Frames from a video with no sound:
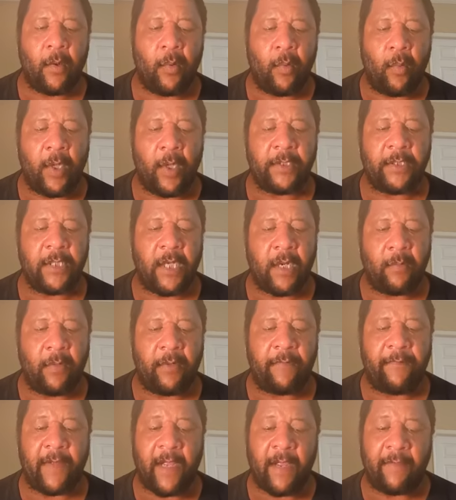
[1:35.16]
1 John
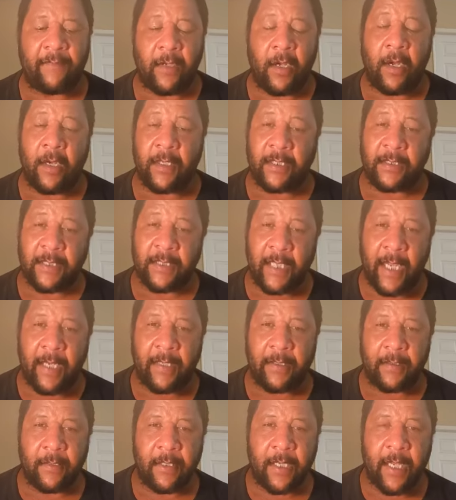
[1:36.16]
1 5, God is
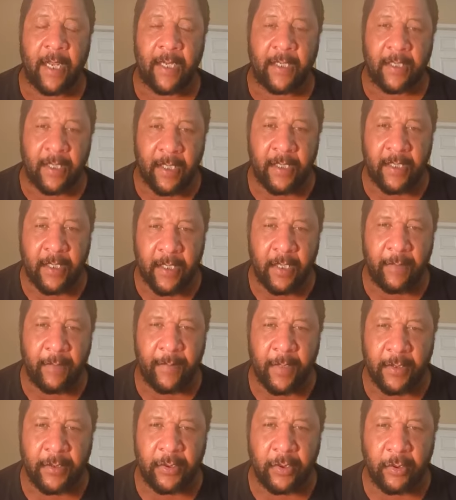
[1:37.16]
light and in
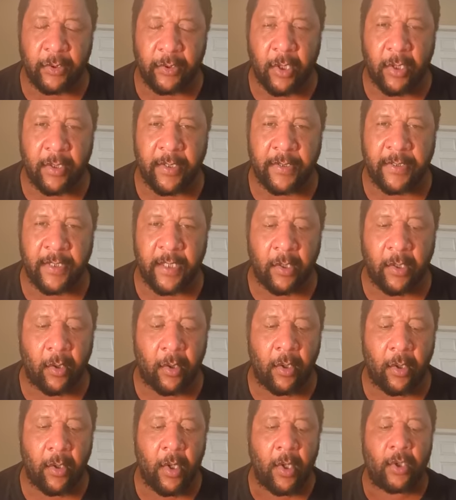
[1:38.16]
him is no darkness at
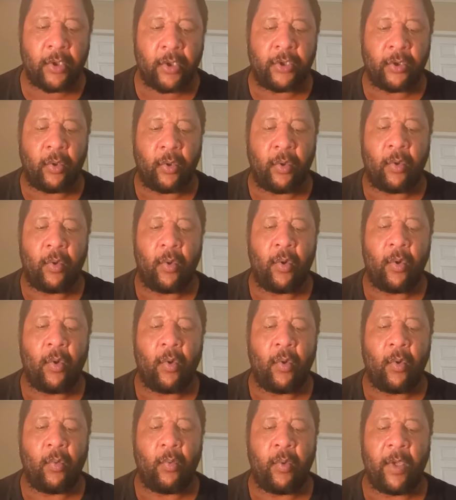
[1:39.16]
all. So
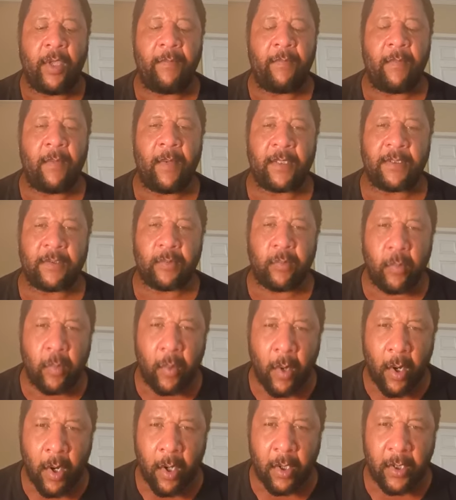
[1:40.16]
we must
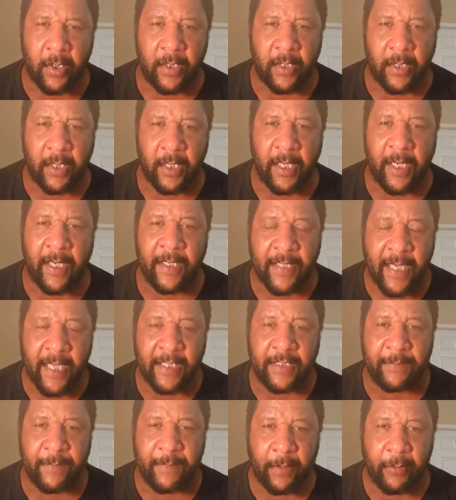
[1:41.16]
walk in
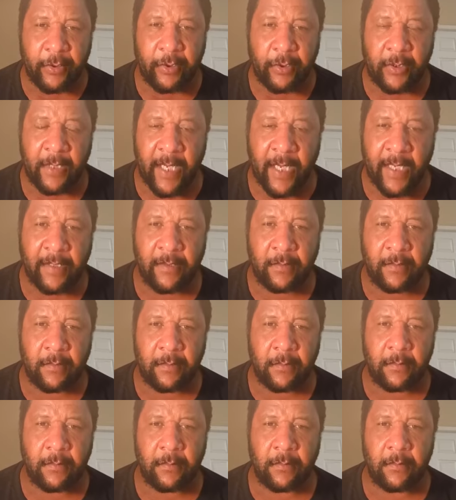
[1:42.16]
that spiritual light.
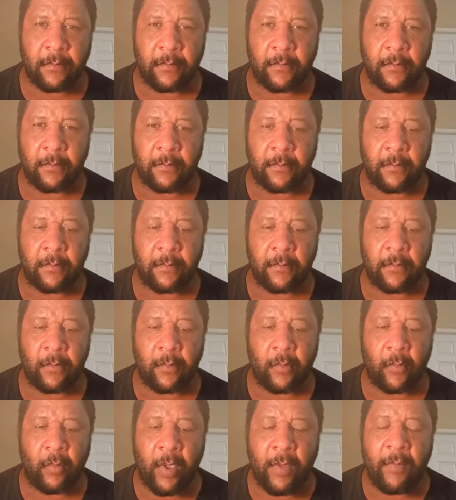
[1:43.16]

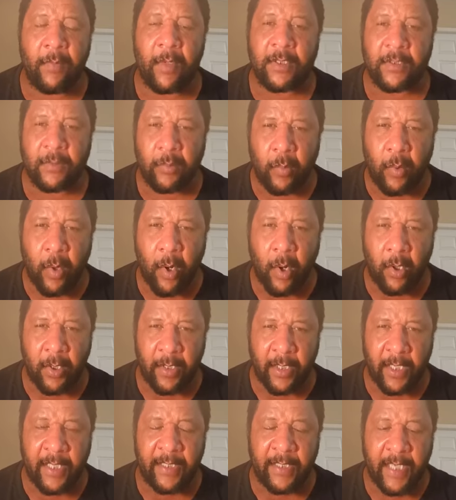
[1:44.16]
We must
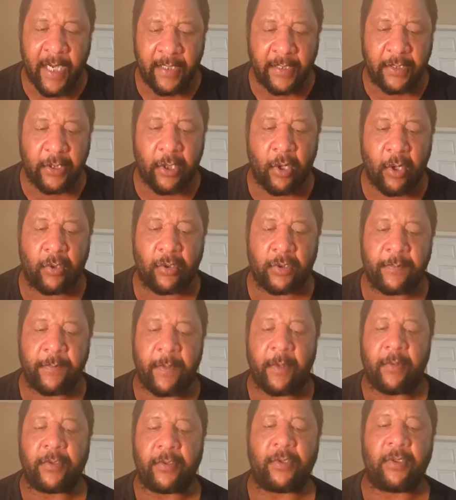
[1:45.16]
walk in that eternal
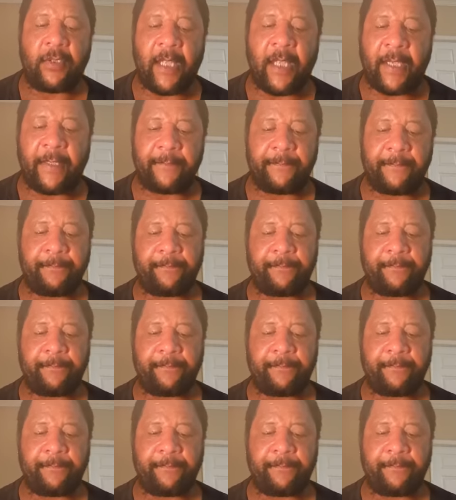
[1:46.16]
spiritual light.